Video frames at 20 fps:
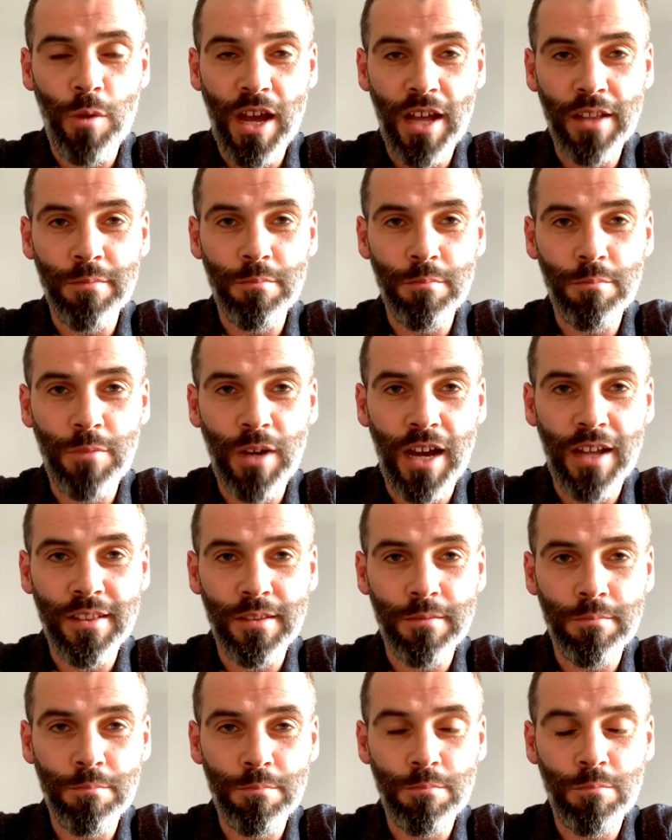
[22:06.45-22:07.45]

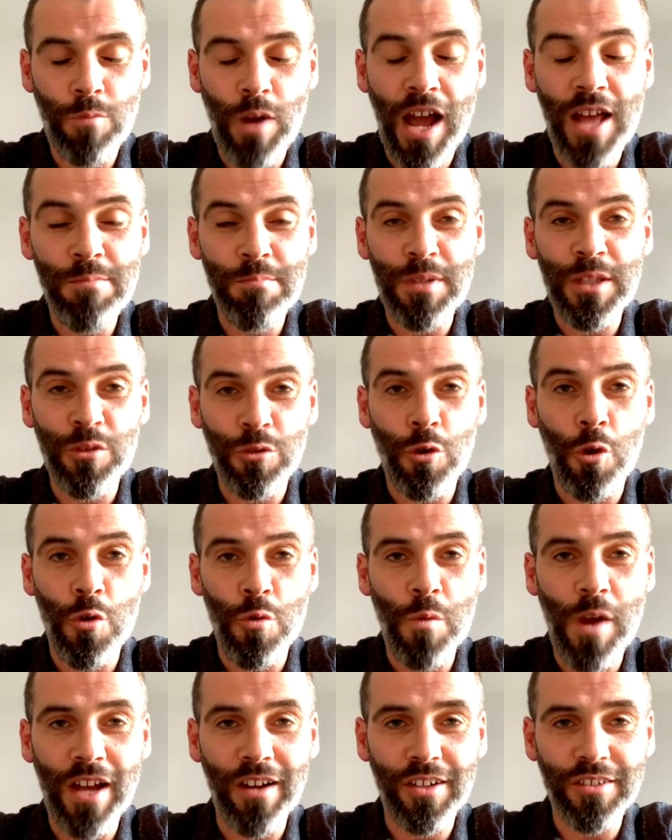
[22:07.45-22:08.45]
We hadn't been
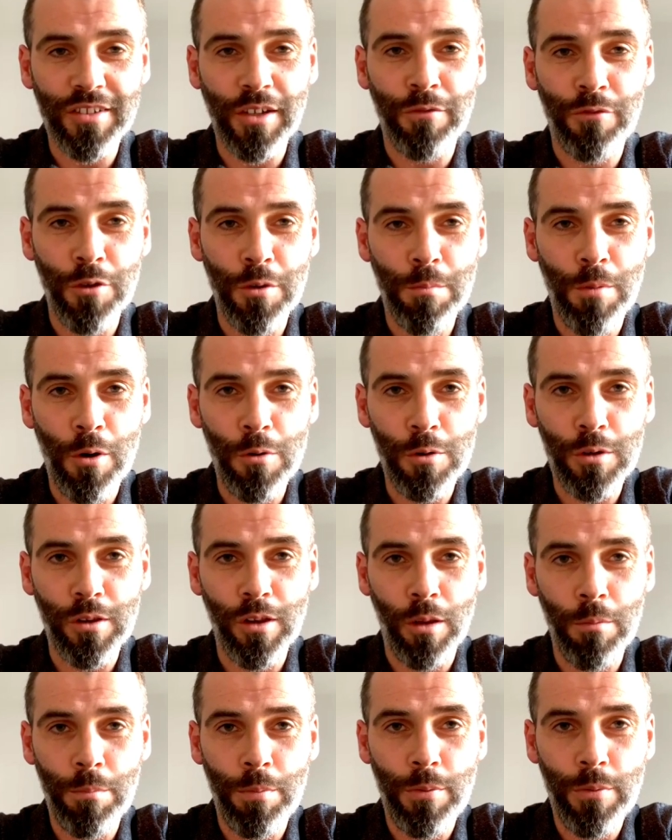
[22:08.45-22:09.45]
doing well as a football
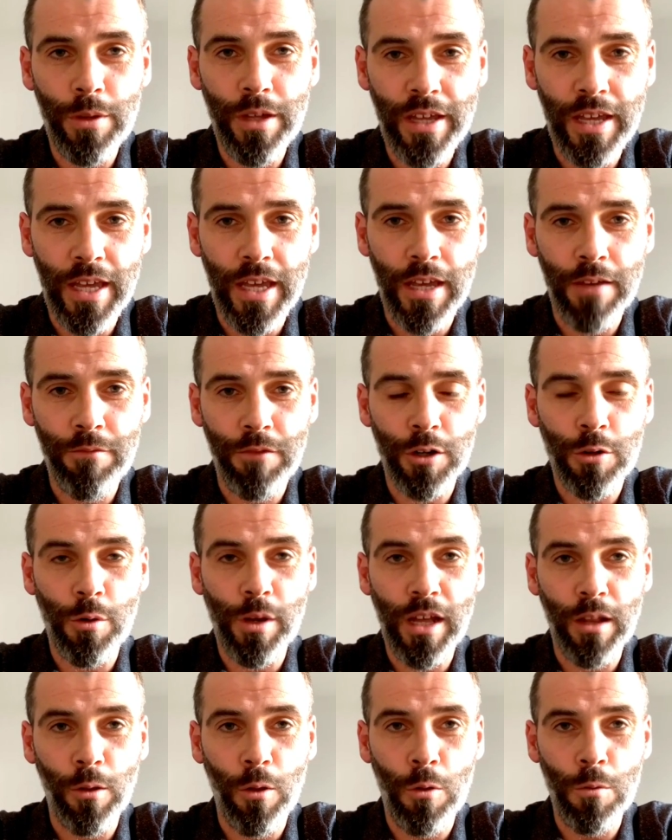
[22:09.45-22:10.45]
club for
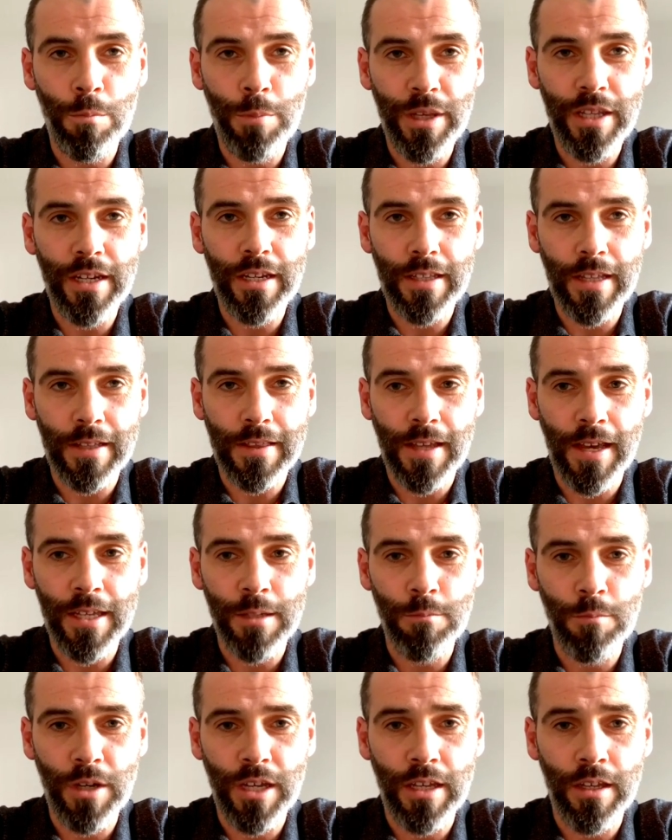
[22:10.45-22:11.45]
quite a long period of
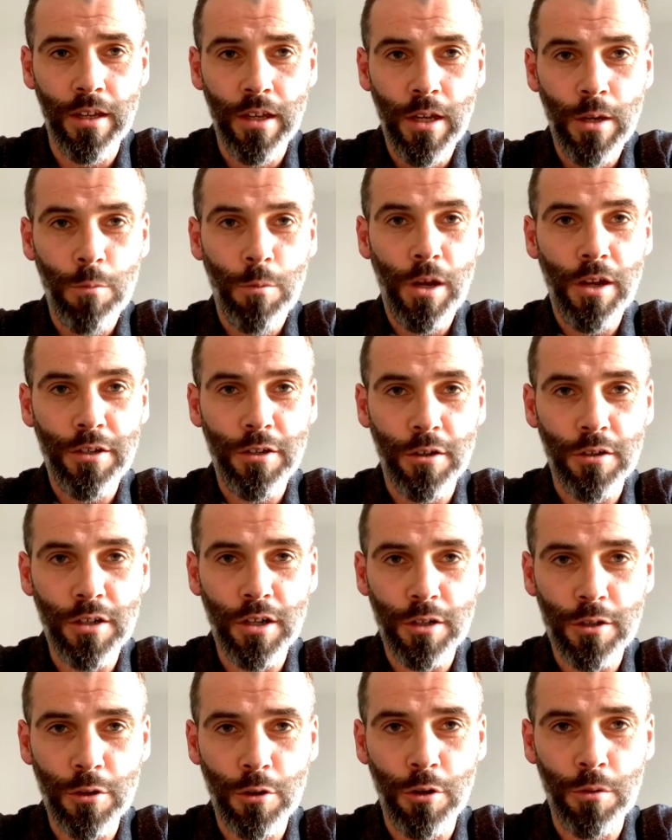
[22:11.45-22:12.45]
time. We had a
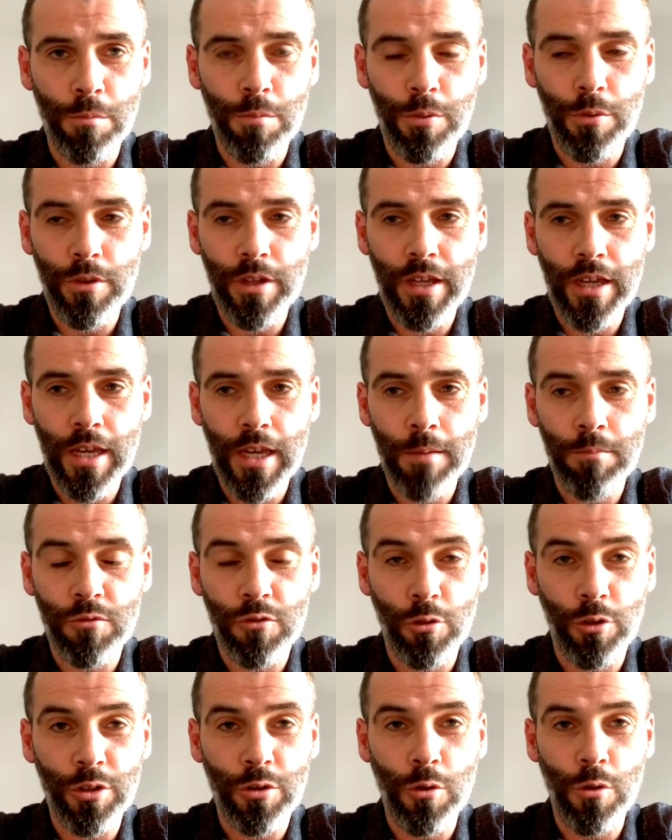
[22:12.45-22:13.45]
younger group,
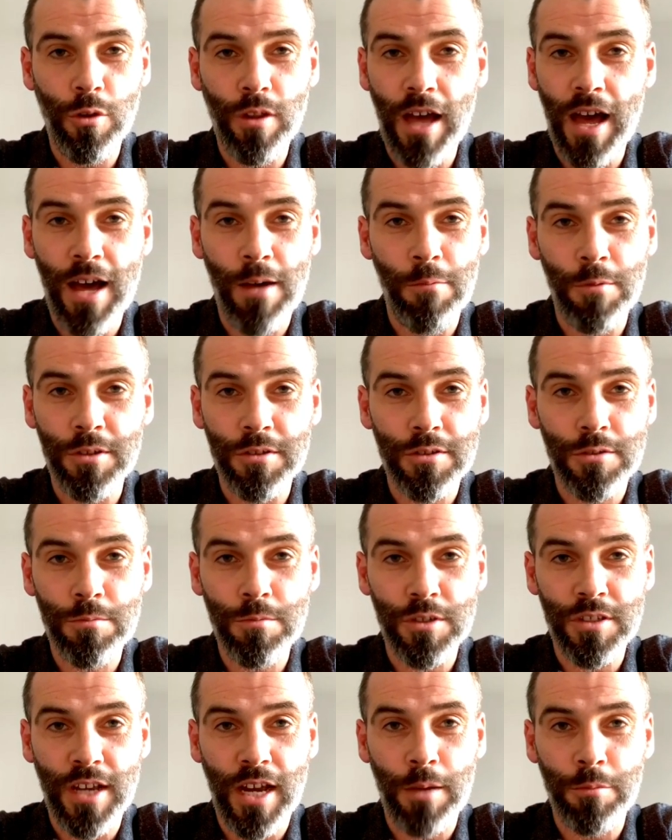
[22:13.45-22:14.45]
so to do that
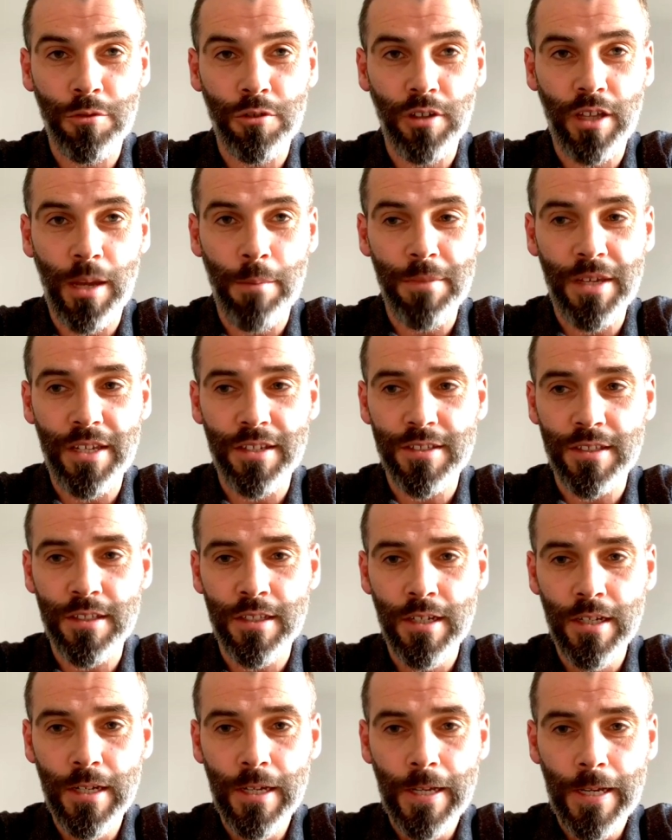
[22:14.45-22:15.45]
was absolutely amazing.